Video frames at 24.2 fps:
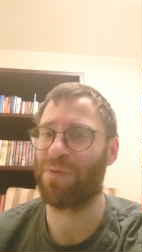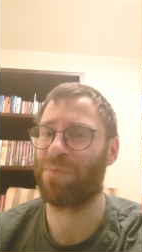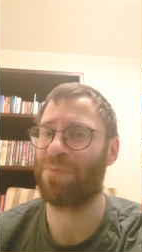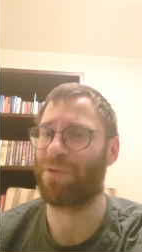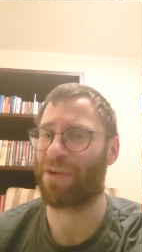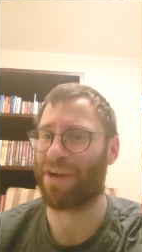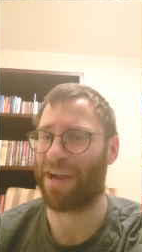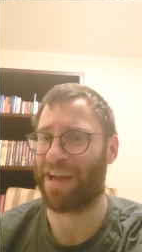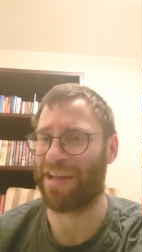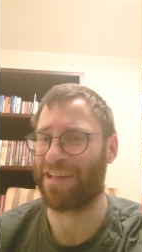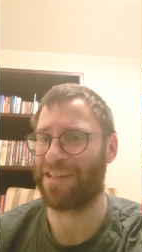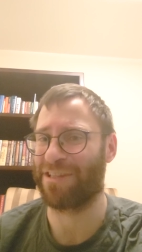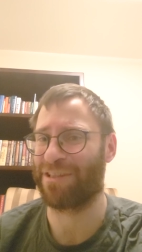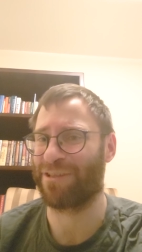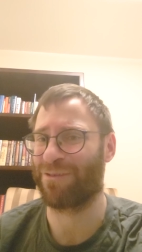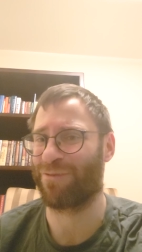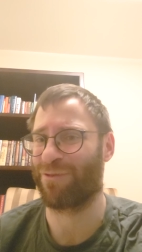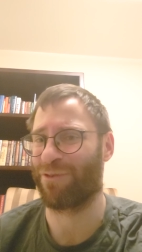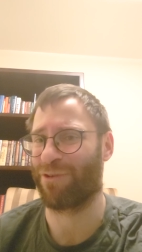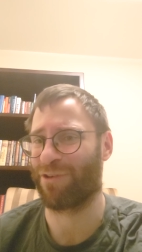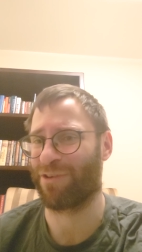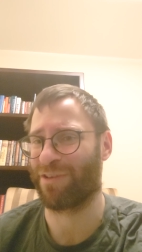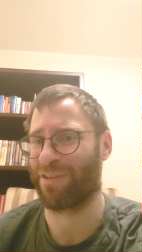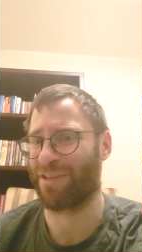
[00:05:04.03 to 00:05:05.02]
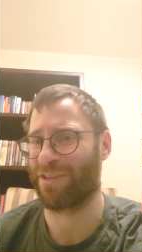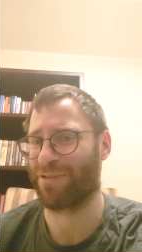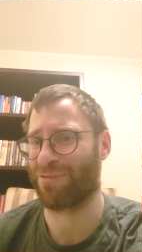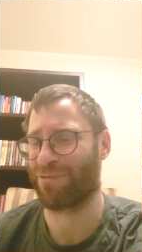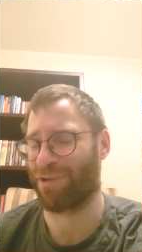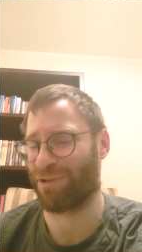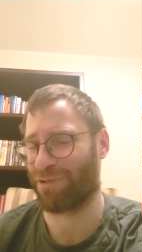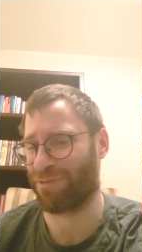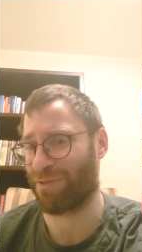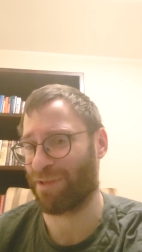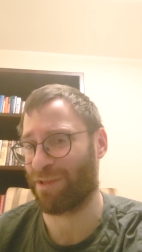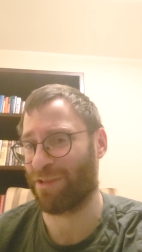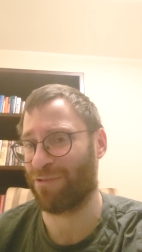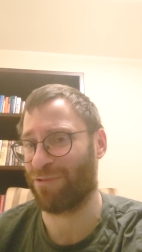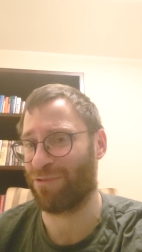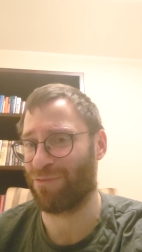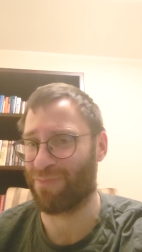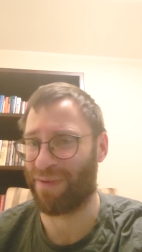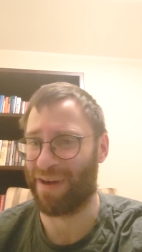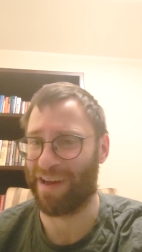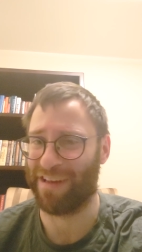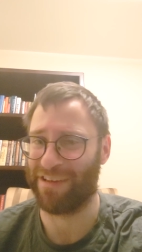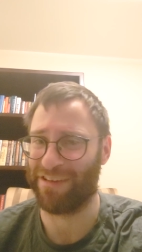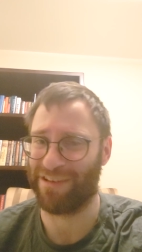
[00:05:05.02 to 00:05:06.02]
be priced for this what we do
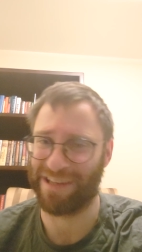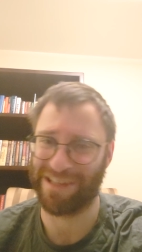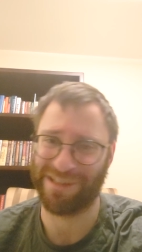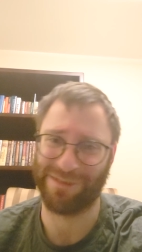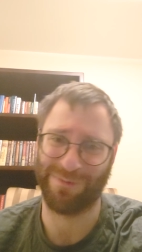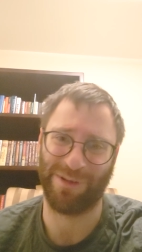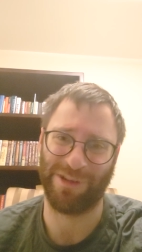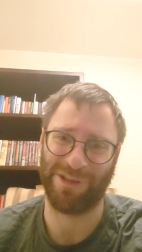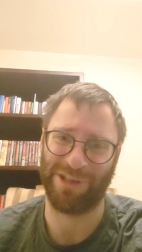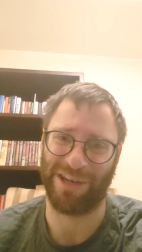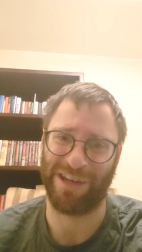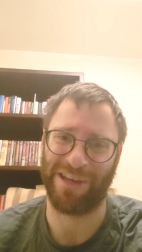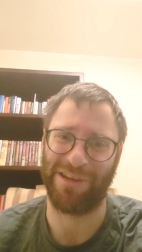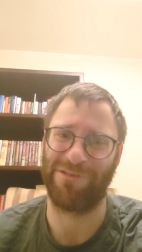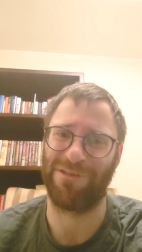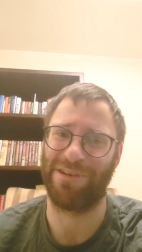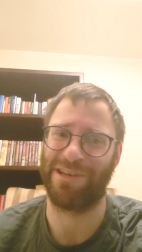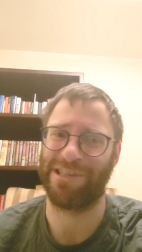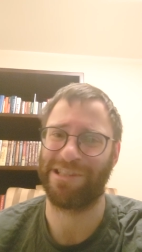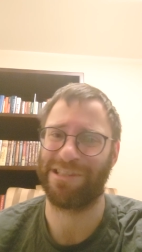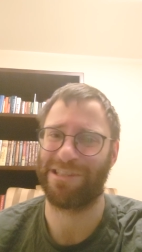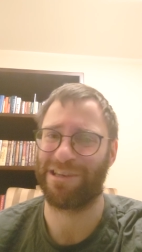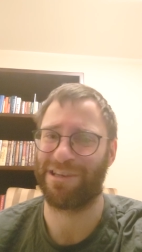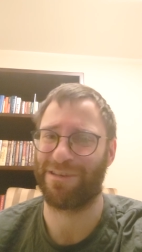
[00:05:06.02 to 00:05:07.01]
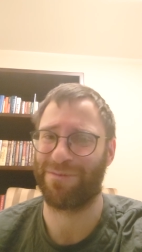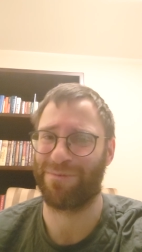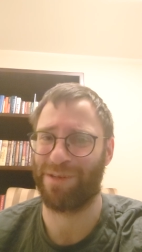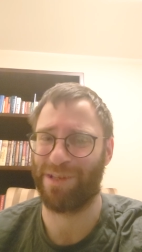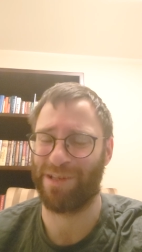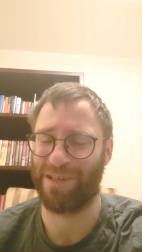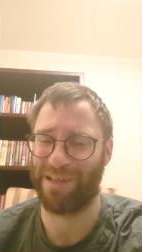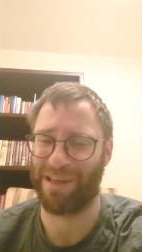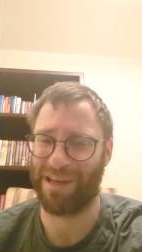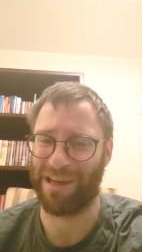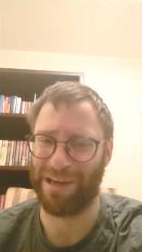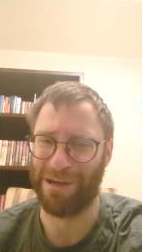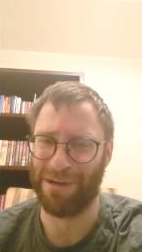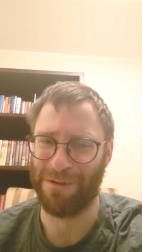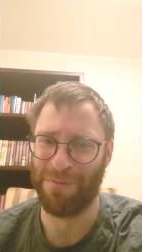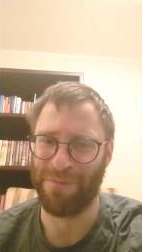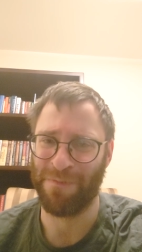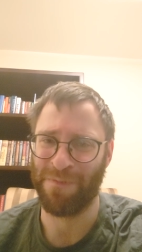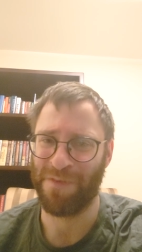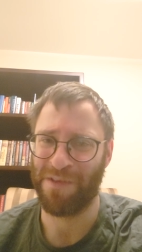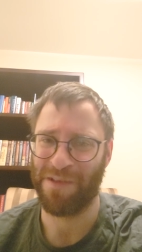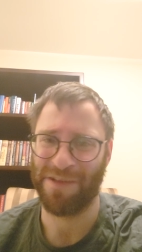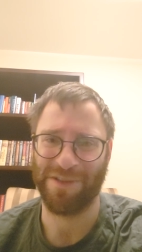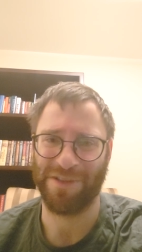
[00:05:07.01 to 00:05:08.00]
by especially western media
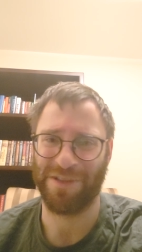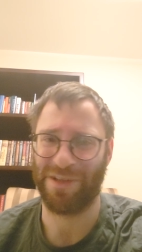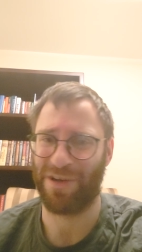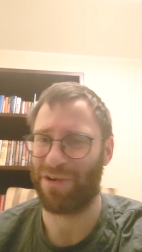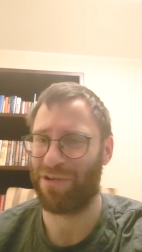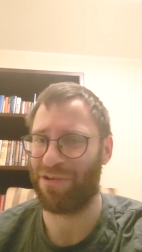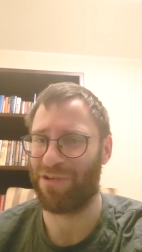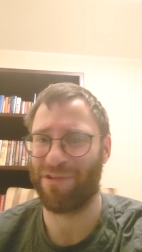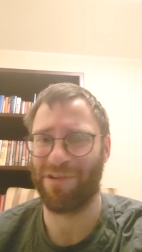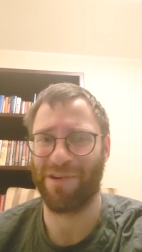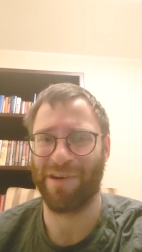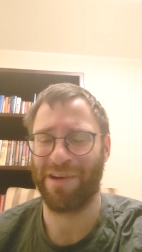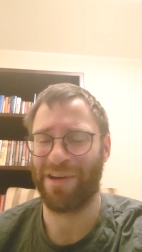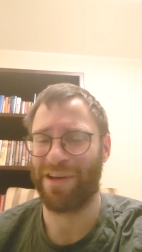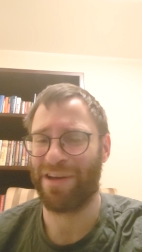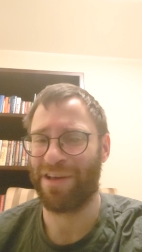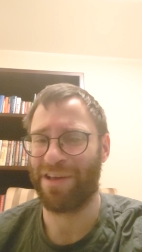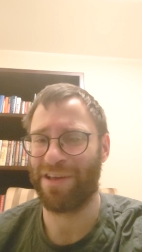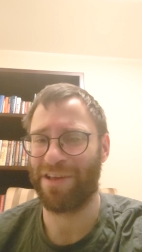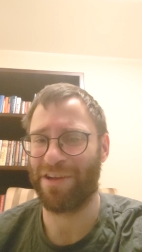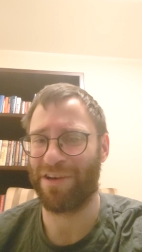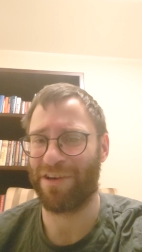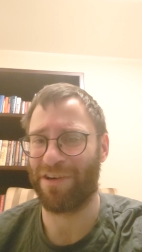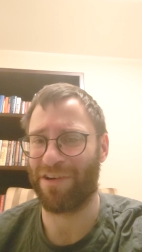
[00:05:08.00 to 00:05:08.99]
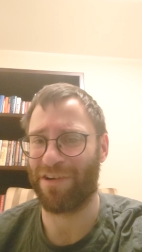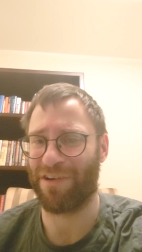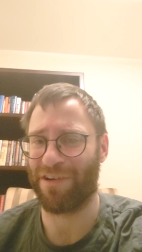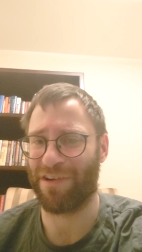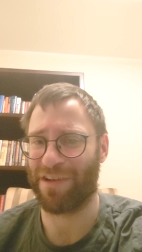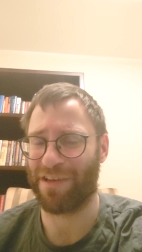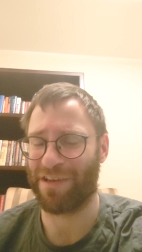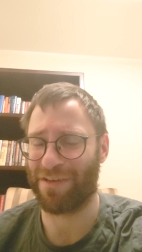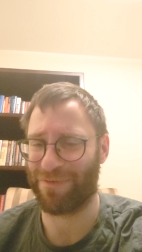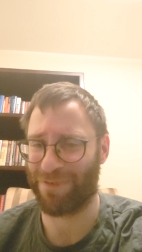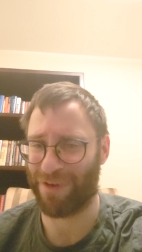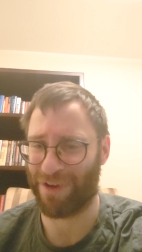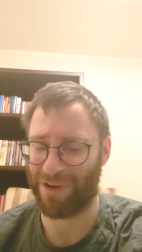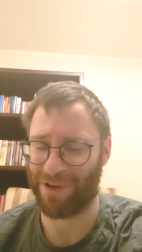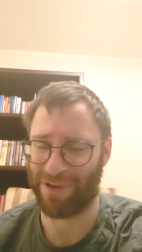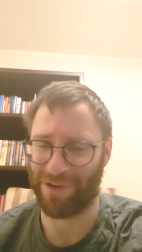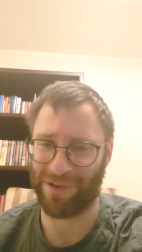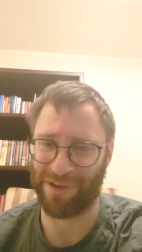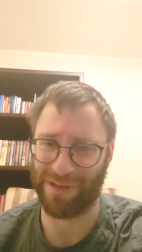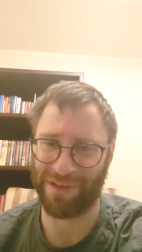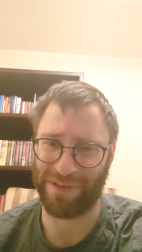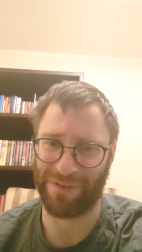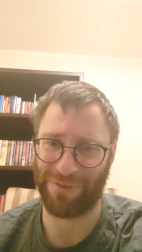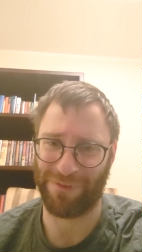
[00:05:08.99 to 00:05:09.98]
so your
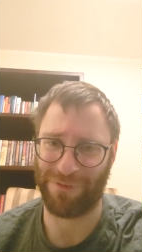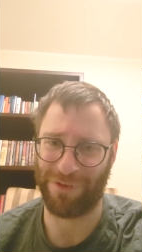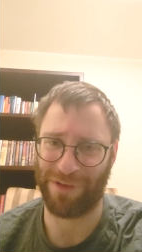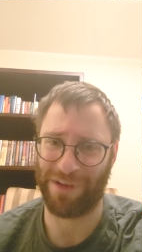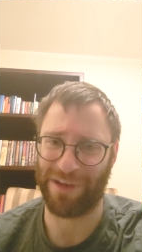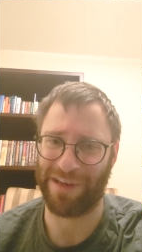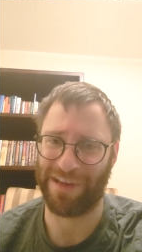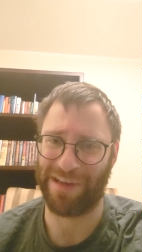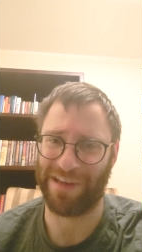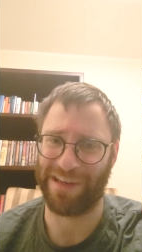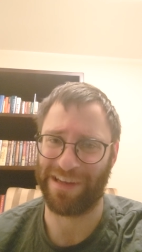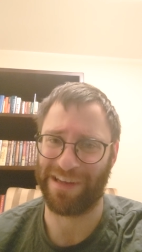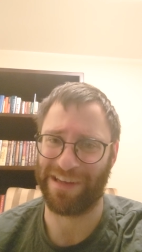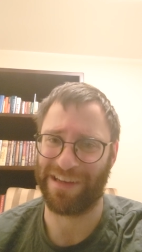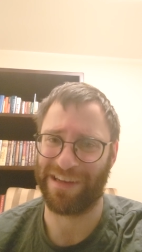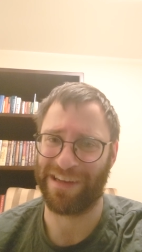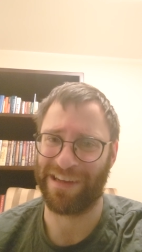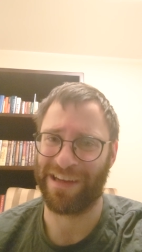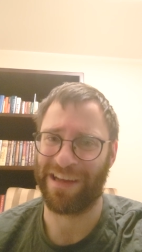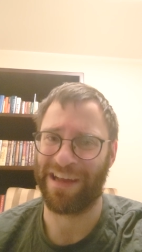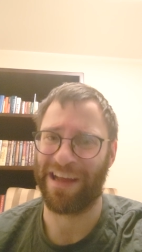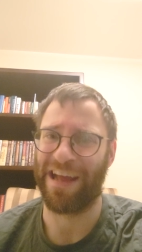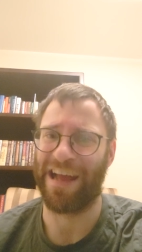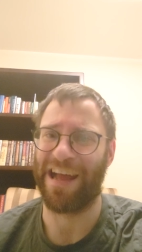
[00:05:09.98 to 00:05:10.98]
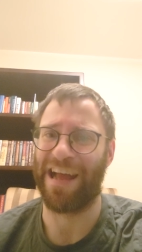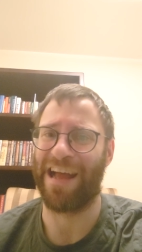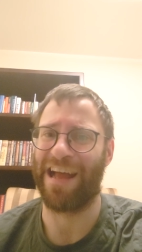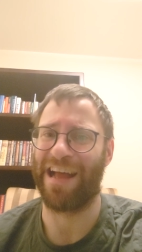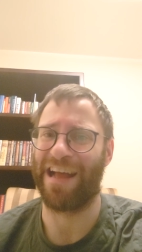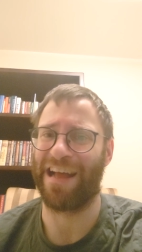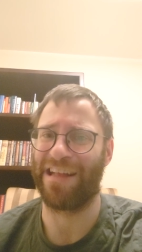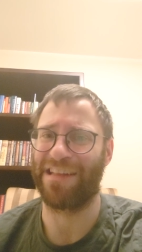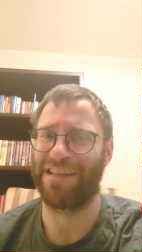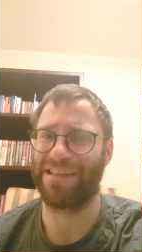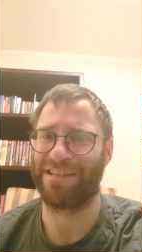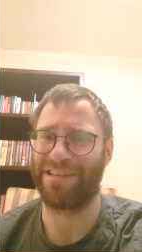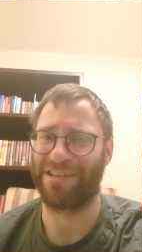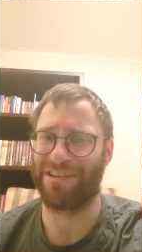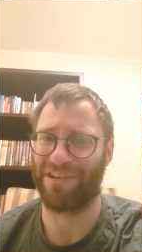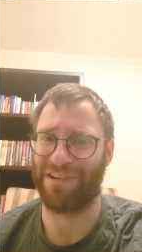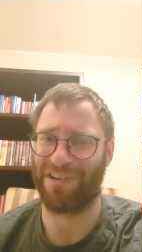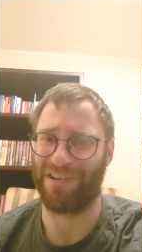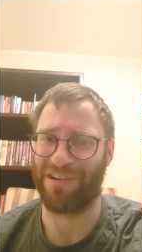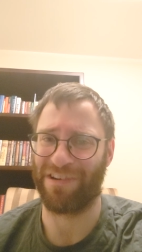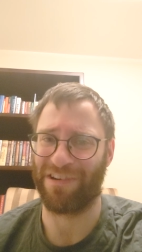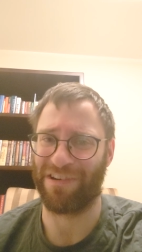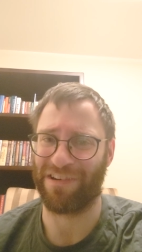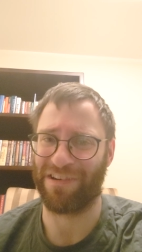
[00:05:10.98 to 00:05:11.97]
inferiority feeling and
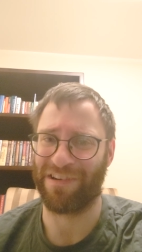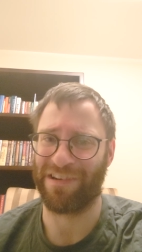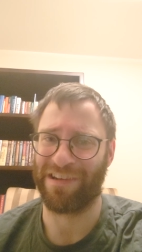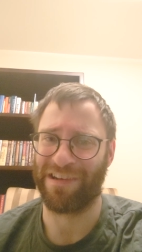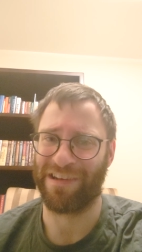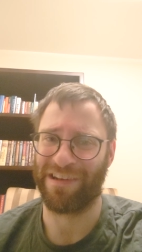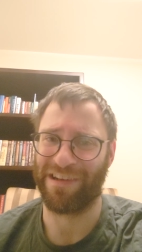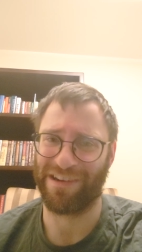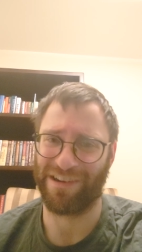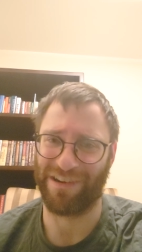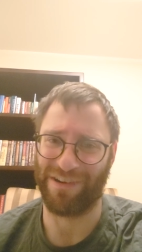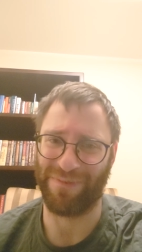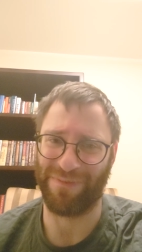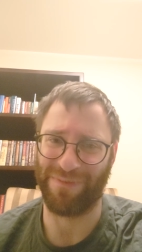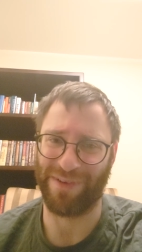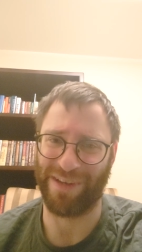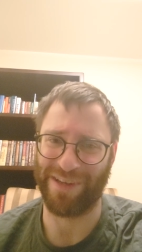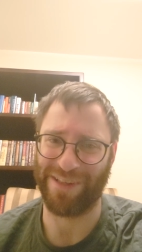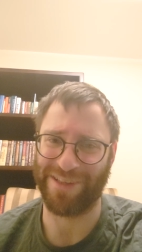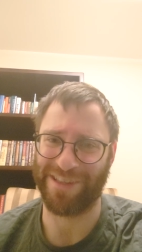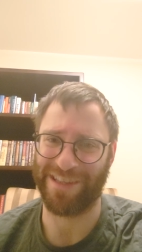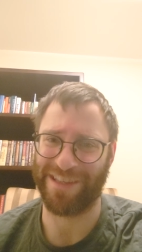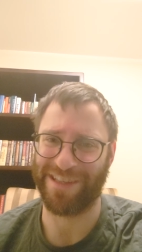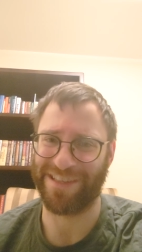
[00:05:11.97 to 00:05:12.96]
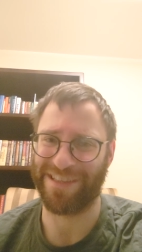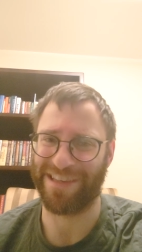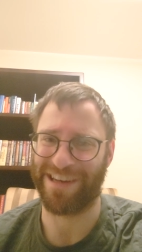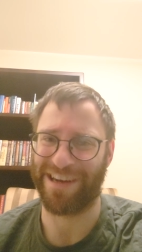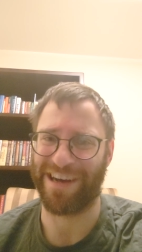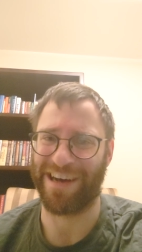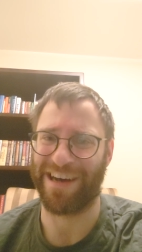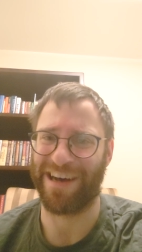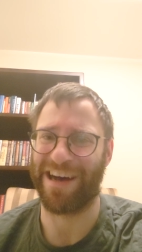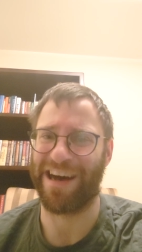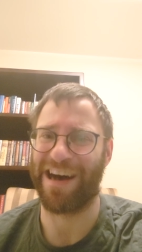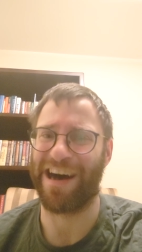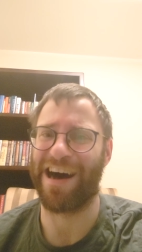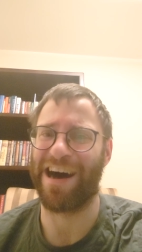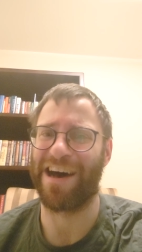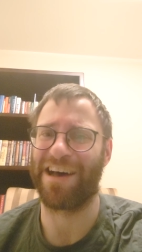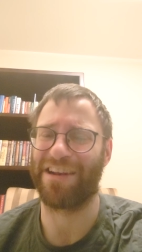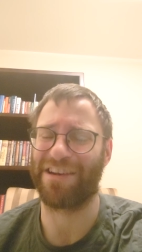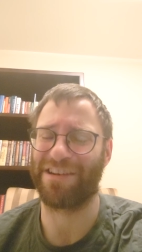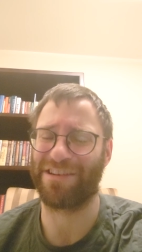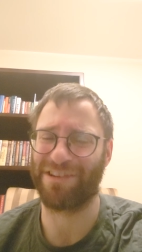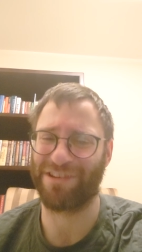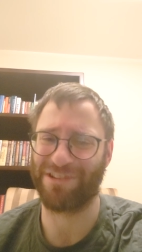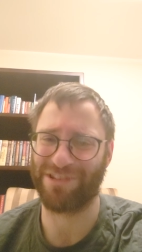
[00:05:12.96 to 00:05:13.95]
your complexes are,
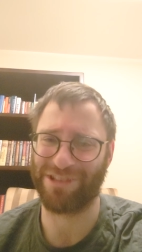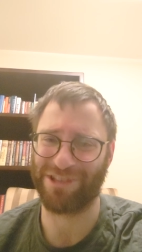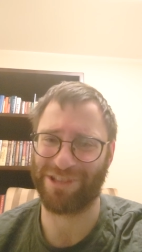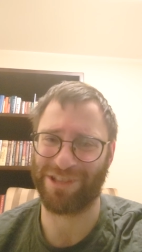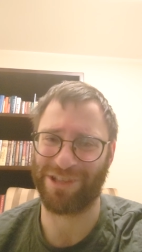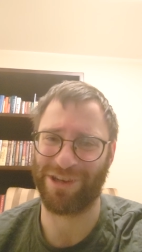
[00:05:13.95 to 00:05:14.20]
are not